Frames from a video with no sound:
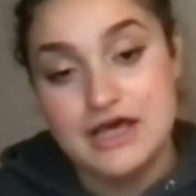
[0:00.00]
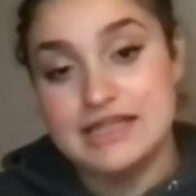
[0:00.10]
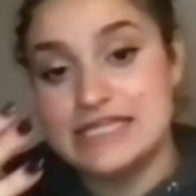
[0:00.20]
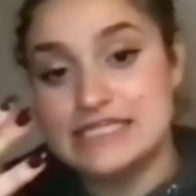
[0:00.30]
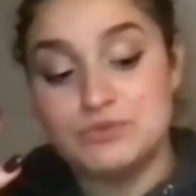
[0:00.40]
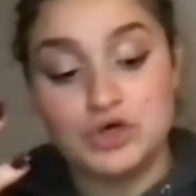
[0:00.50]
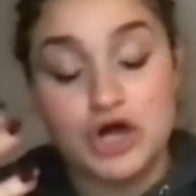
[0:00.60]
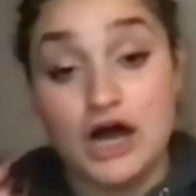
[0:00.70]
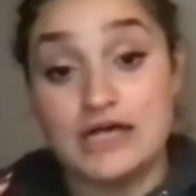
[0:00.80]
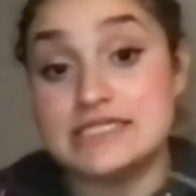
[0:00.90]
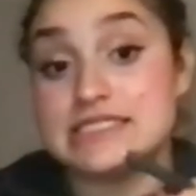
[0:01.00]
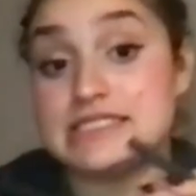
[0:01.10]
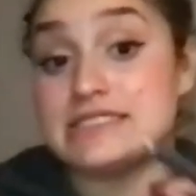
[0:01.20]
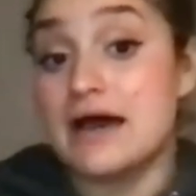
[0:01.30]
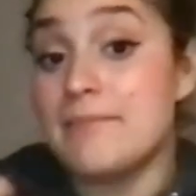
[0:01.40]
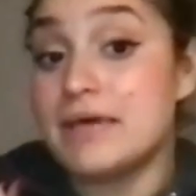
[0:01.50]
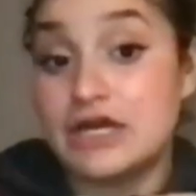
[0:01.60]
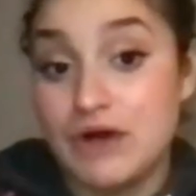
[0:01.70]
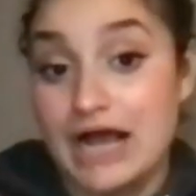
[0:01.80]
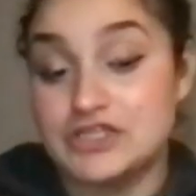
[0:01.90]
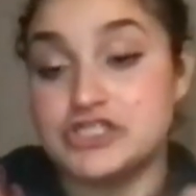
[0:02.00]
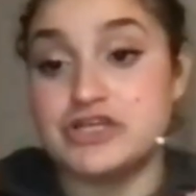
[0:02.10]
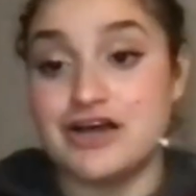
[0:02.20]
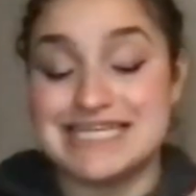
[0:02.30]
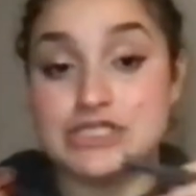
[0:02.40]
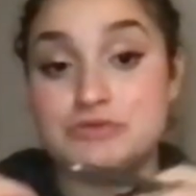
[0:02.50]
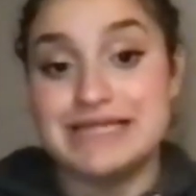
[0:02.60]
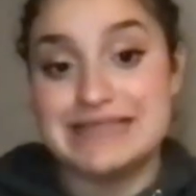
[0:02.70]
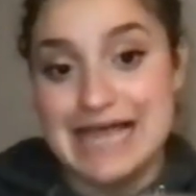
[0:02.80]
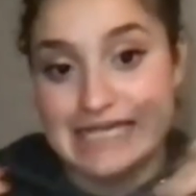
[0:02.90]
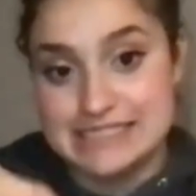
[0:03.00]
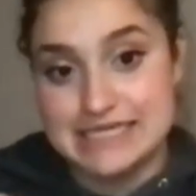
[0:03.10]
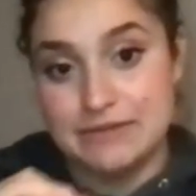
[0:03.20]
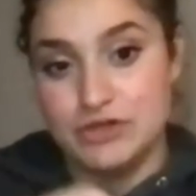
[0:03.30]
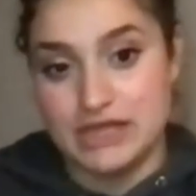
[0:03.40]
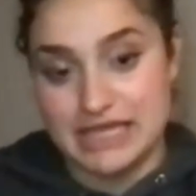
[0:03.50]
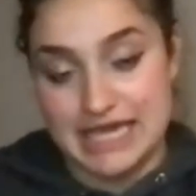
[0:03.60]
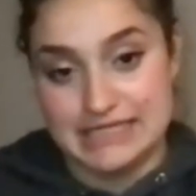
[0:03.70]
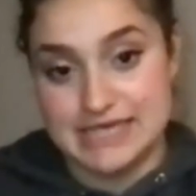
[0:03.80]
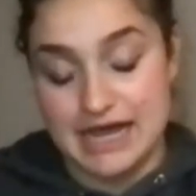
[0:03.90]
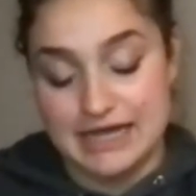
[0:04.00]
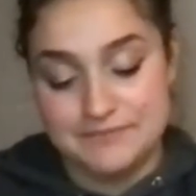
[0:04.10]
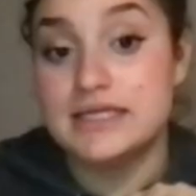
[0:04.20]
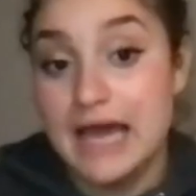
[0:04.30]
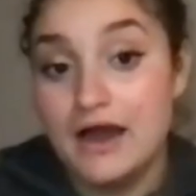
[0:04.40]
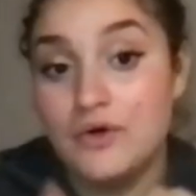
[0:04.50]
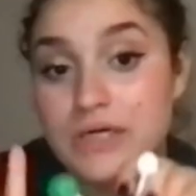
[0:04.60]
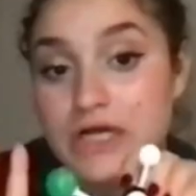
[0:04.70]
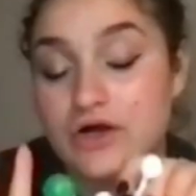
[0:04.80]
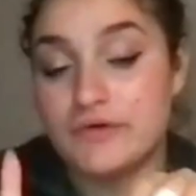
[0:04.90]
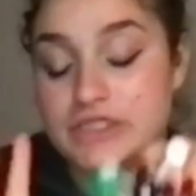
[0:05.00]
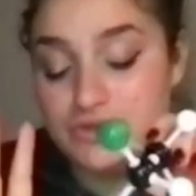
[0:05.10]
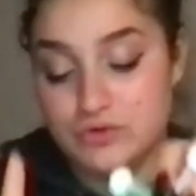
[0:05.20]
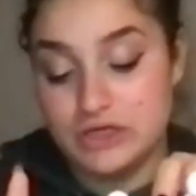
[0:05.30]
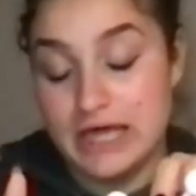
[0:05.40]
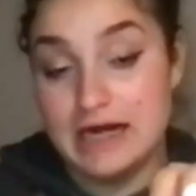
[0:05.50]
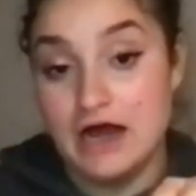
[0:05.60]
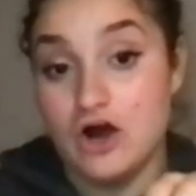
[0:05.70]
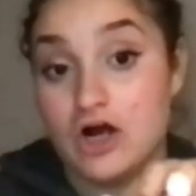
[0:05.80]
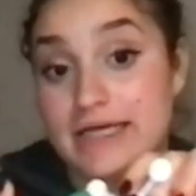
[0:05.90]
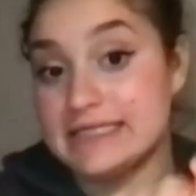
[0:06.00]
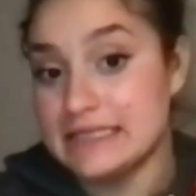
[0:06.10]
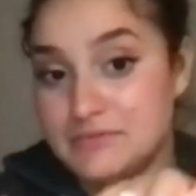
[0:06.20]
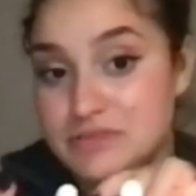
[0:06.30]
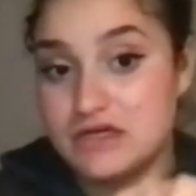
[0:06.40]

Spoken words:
This will cause some interactions, causing it to be less stable than the anti. Now we are going to look at our eclipse